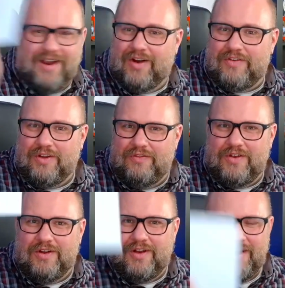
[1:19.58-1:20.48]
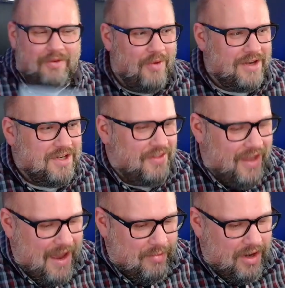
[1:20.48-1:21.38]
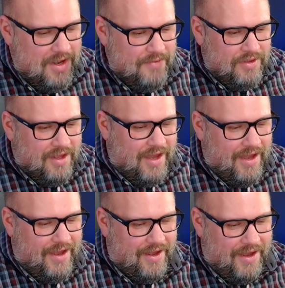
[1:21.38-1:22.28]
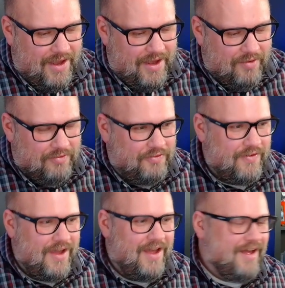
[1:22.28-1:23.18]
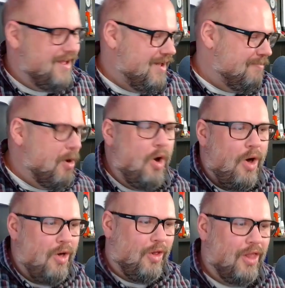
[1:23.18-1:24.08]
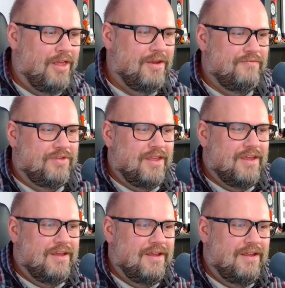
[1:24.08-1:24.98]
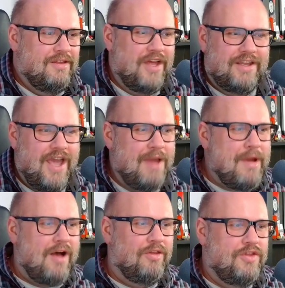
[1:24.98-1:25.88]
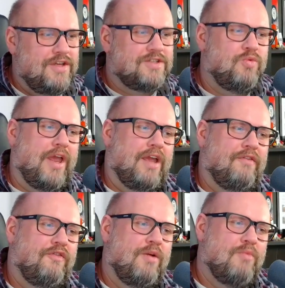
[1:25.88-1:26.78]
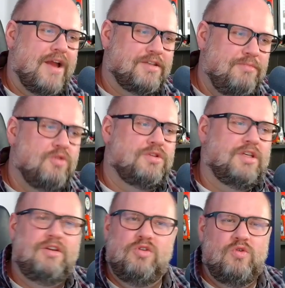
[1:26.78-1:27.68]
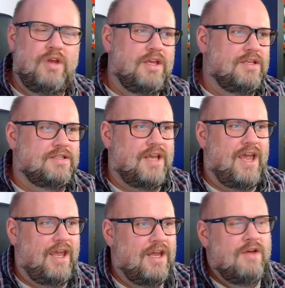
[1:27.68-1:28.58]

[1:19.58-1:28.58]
If you're watching the camera, of a poll that came out this week from Rasmussen, who is a